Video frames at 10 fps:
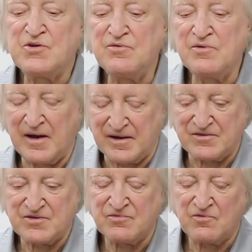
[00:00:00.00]
Tuned
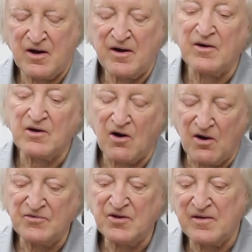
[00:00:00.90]
lengths, right? I
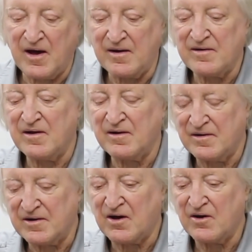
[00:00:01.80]
got onto that and
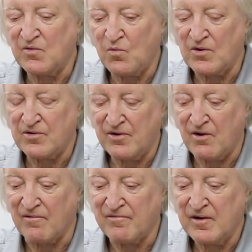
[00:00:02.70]
I kind of wandered
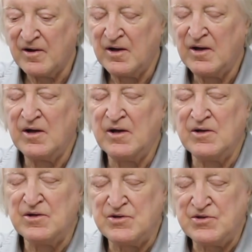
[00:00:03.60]
off.
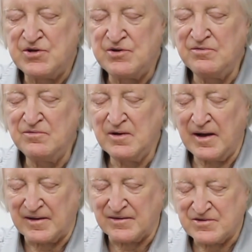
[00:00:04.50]
Tuned
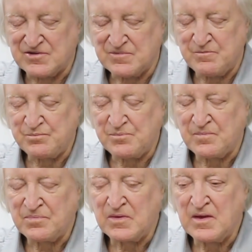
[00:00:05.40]
lengths.
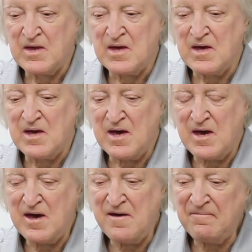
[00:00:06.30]

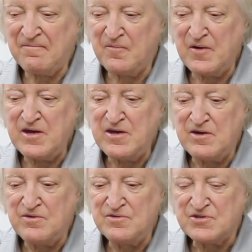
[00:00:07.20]
If we
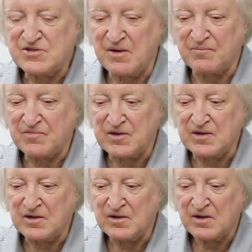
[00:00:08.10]
use
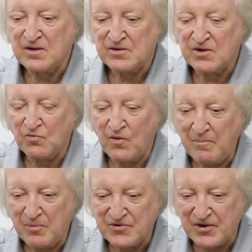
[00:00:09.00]
something that
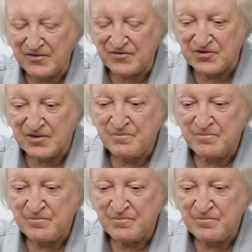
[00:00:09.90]
represents